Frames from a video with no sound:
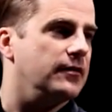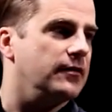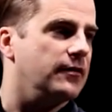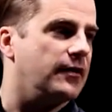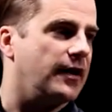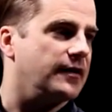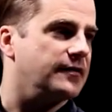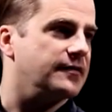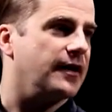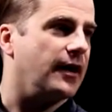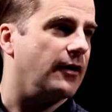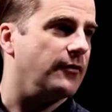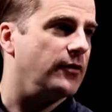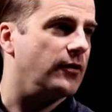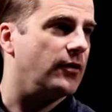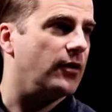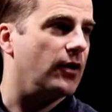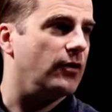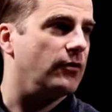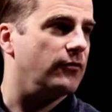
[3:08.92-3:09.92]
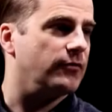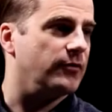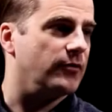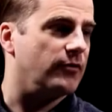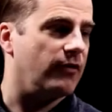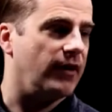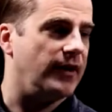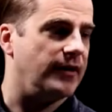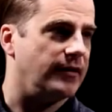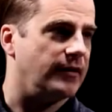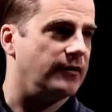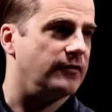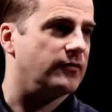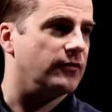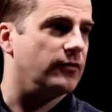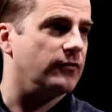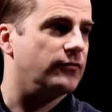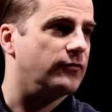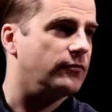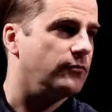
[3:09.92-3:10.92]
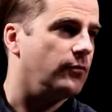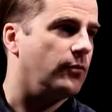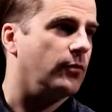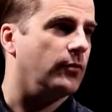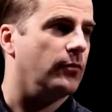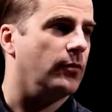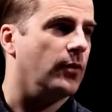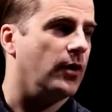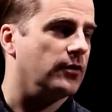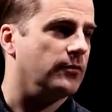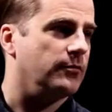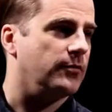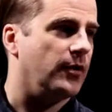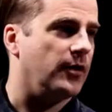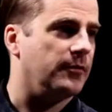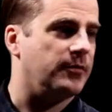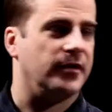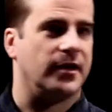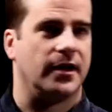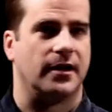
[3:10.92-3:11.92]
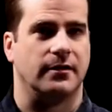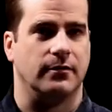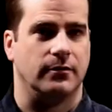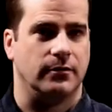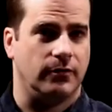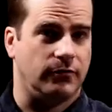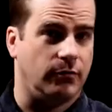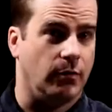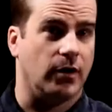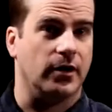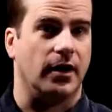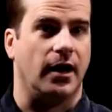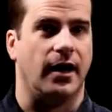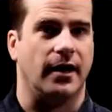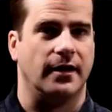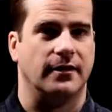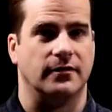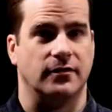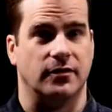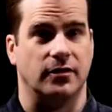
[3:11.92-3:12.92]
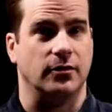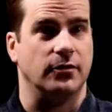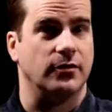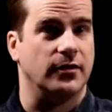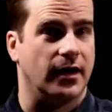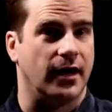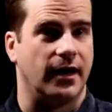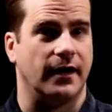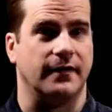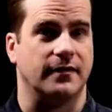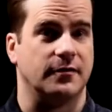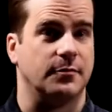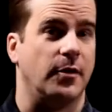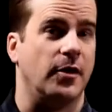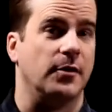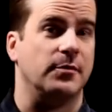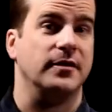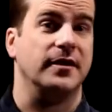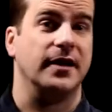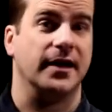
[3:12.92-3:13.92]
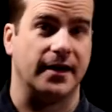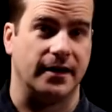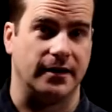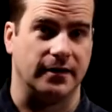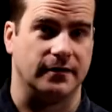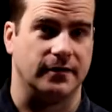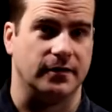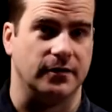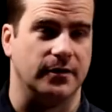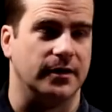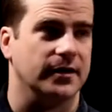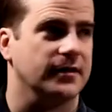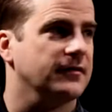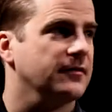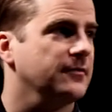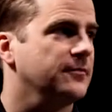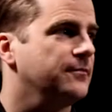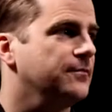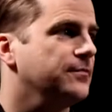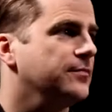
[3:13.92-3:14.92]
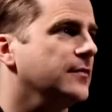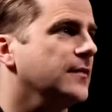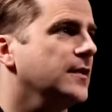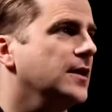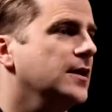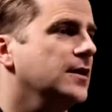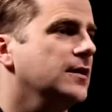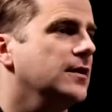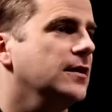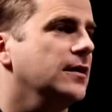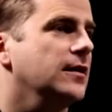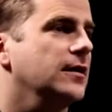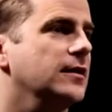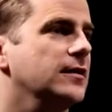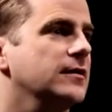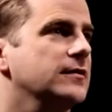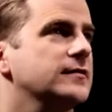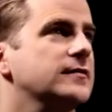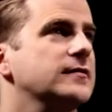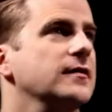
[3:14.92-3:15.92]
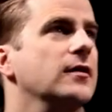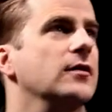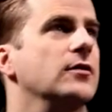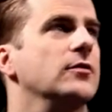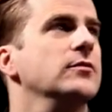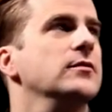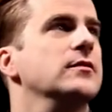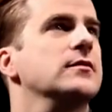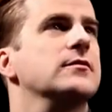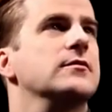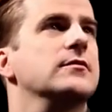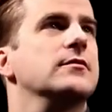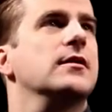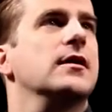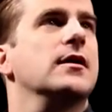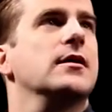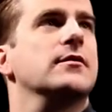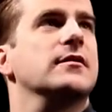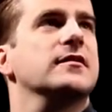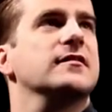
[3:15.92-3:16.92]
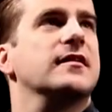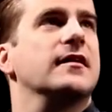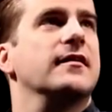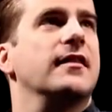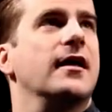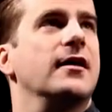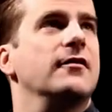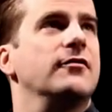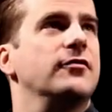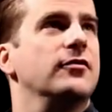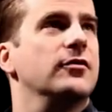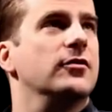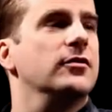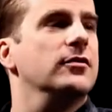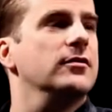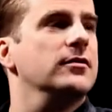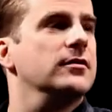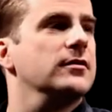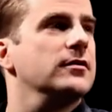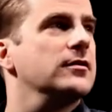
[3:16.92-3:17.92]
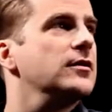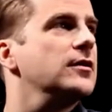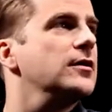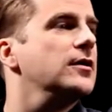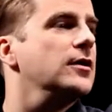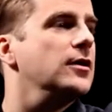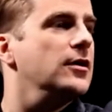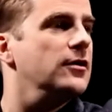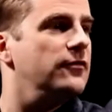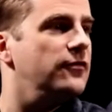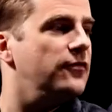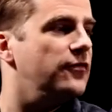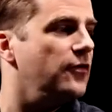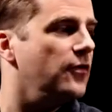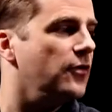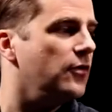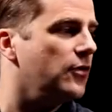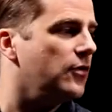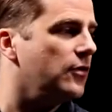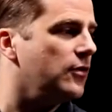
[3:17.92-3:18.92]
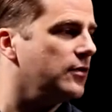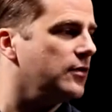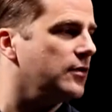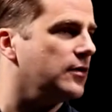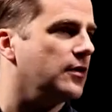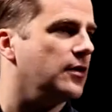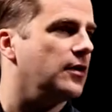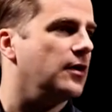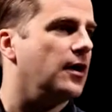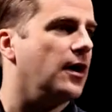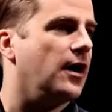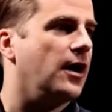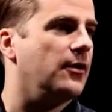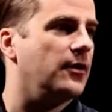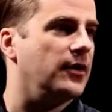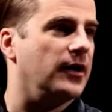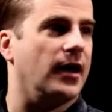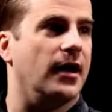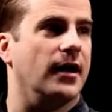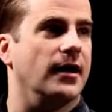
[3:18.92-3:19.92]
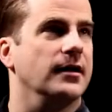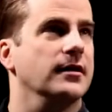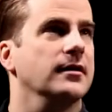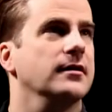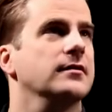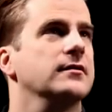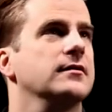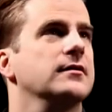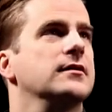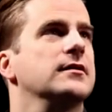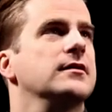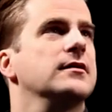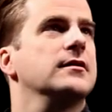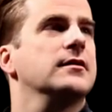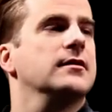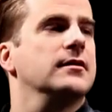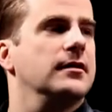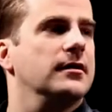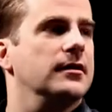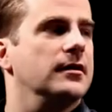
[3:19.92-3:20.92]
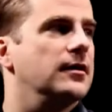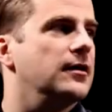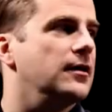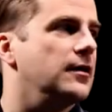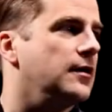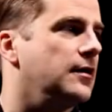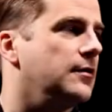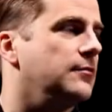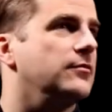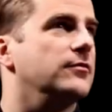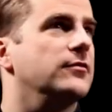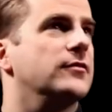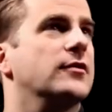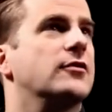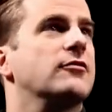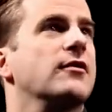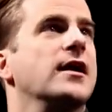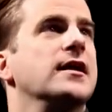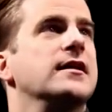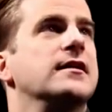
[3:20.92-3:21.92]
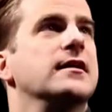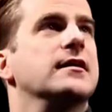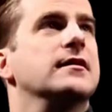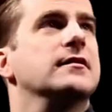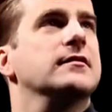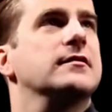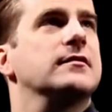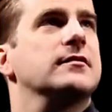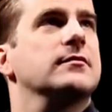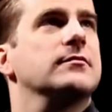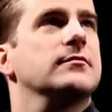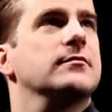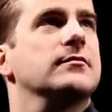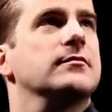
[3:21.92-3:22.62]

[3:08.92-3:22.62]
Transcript: That's how you go from the gradient of one, perpendicular, of one line to the line that's perpendicular to it. So, you can say therefore, for our line, um, the gradient